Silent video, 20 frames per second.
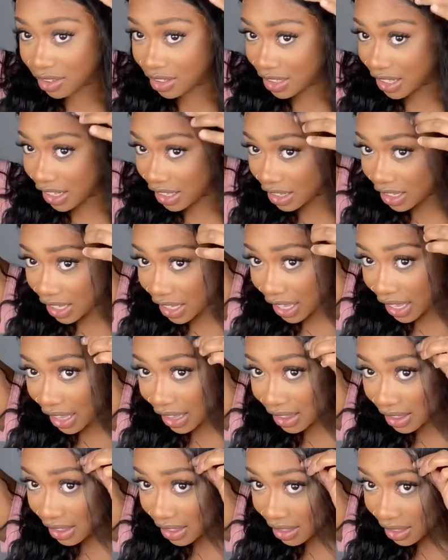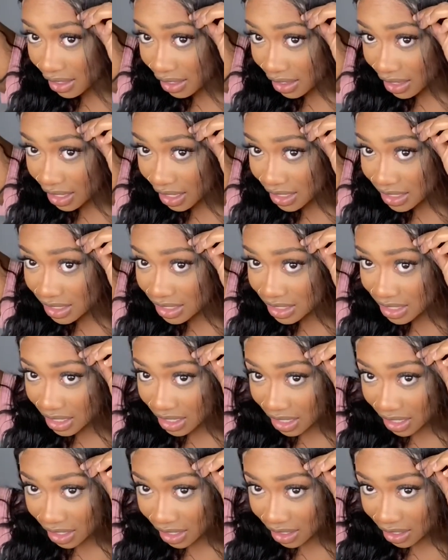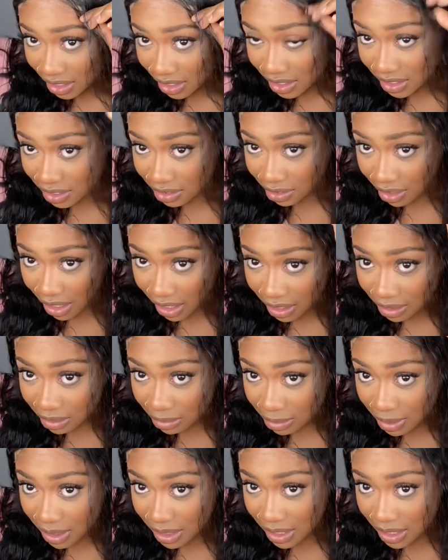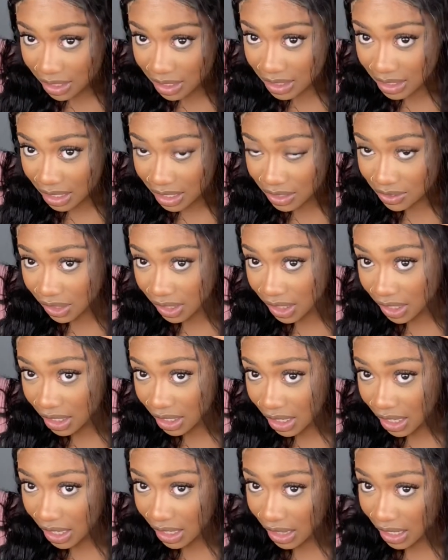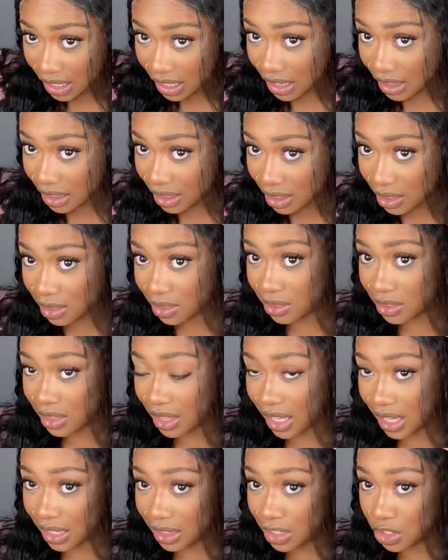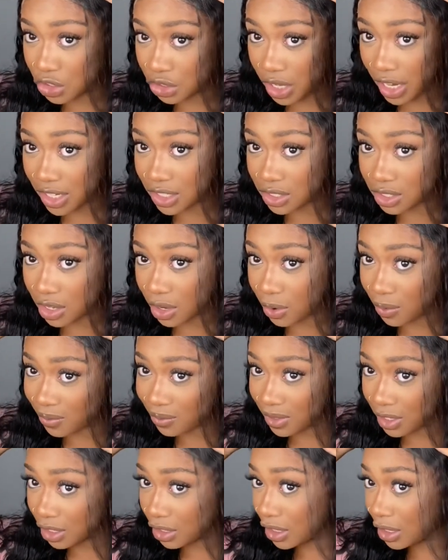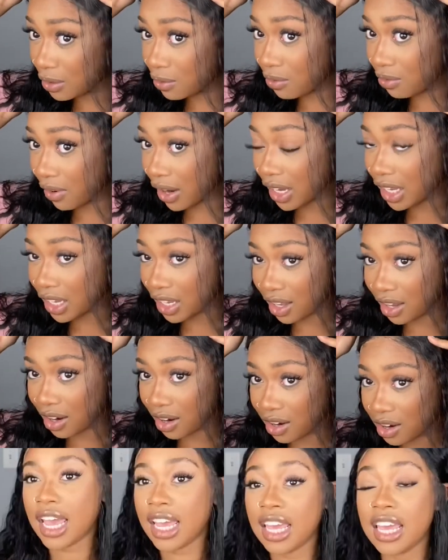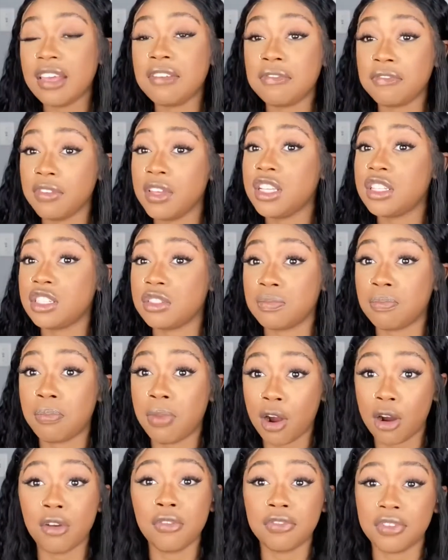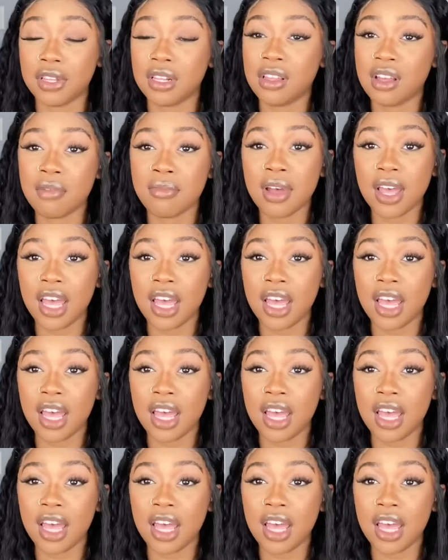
Like, you got the edges, and then you got a little bit of this lace right here, and then like the tracks start literally right here. Like, it fits perfectly on my head.